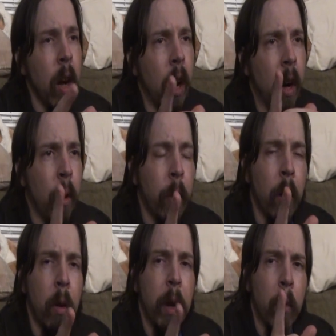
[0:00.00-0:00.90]

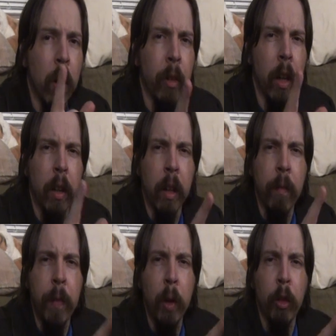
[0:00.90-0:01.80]
Although it was a little
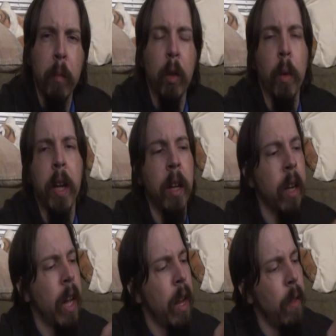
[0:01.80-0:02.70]
confusing
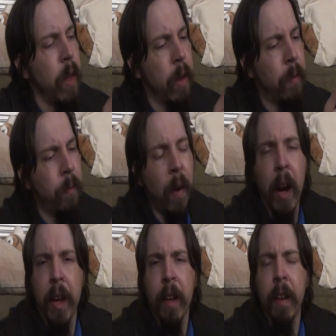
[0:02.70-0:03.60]
between the
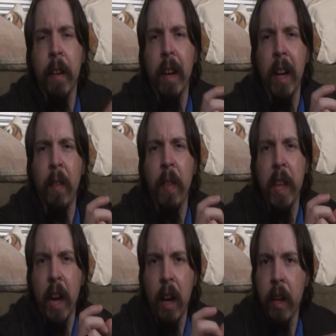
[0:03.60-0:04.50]
fire and
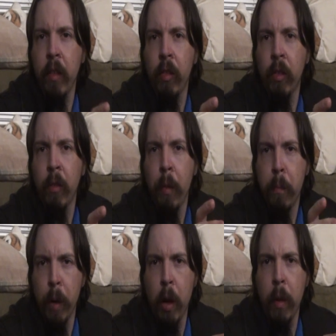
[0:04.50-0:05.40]
the ice
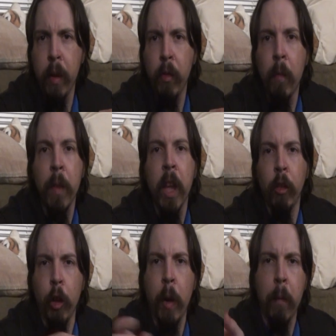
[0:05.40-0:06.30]
blowers.
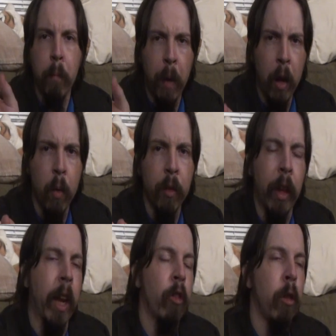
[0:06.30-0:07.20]
So you have penguins
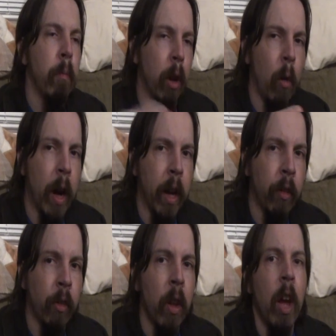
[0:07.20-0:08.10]
that actually blow
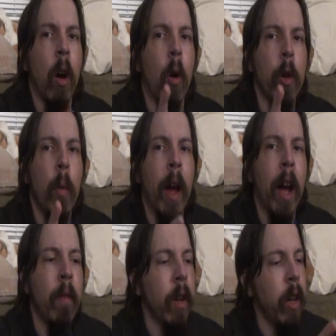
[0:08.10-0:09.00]
ice, or you
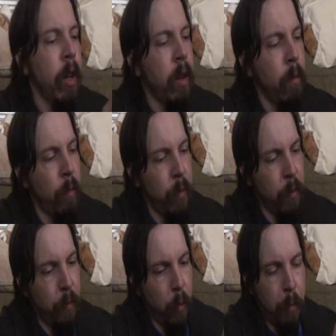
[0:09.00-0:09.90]
have a
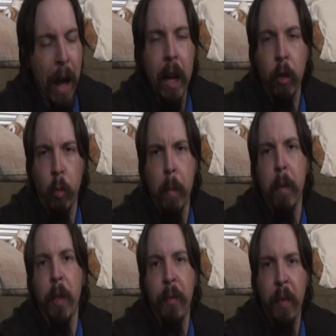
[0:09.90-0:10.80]
palette swap
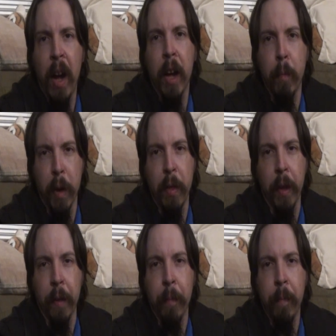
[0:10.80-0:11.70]
of the fire breather
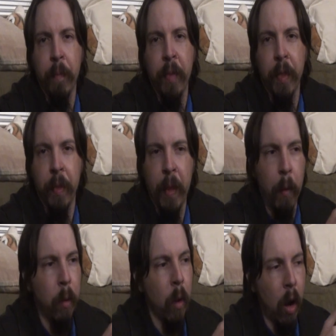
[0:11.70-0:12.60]
that
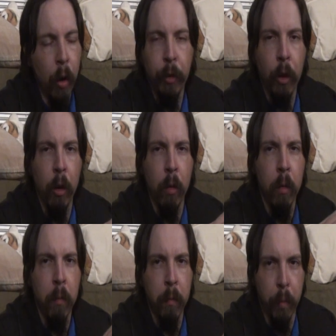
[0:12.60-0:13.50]
will also
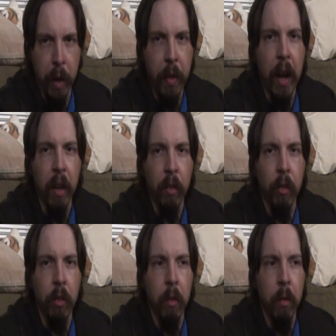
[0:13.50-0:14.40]
breathe ice.